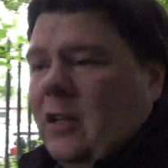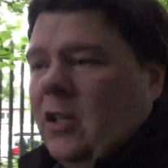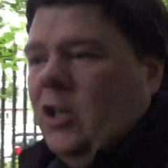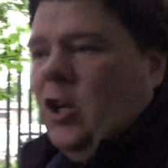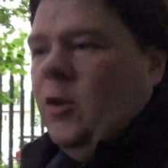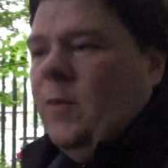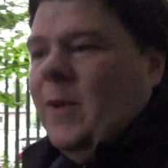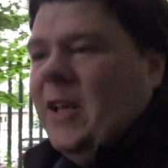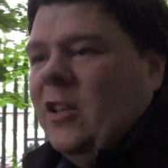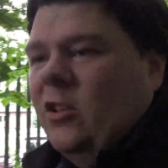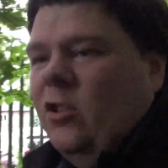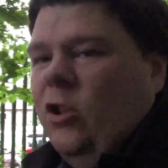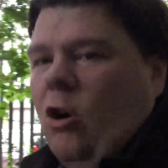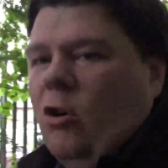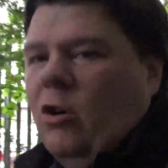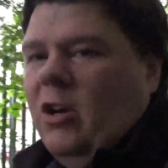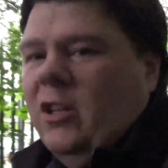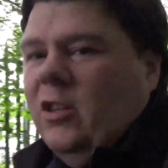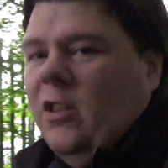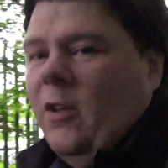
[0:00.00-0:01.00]
going to be as
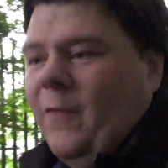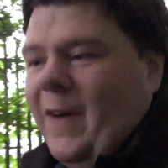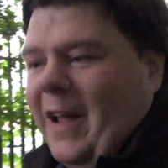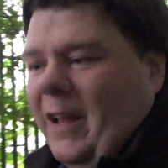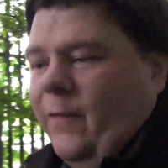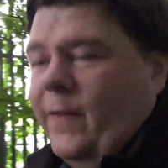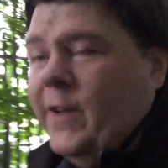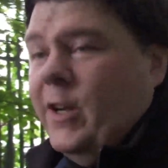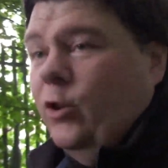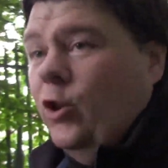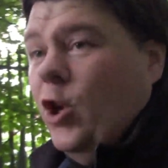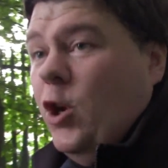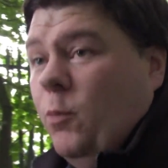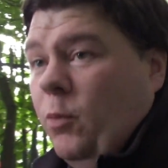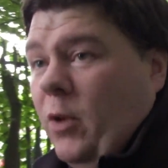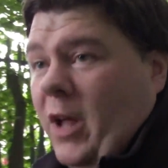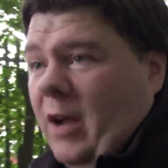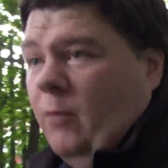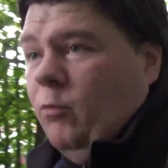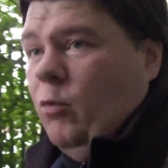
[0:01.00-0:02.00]
long as the Fallowfield
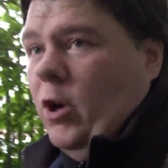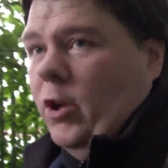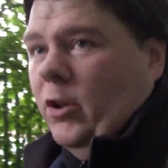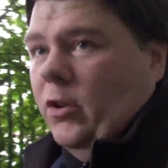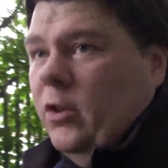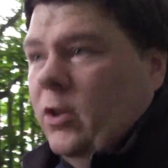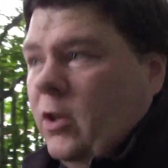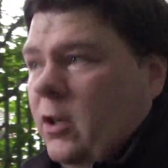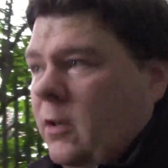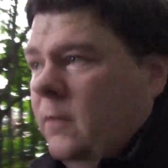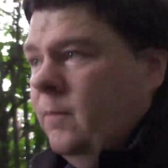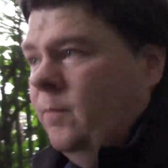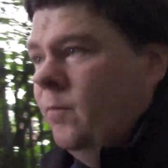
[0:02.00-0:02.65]
Loop line was.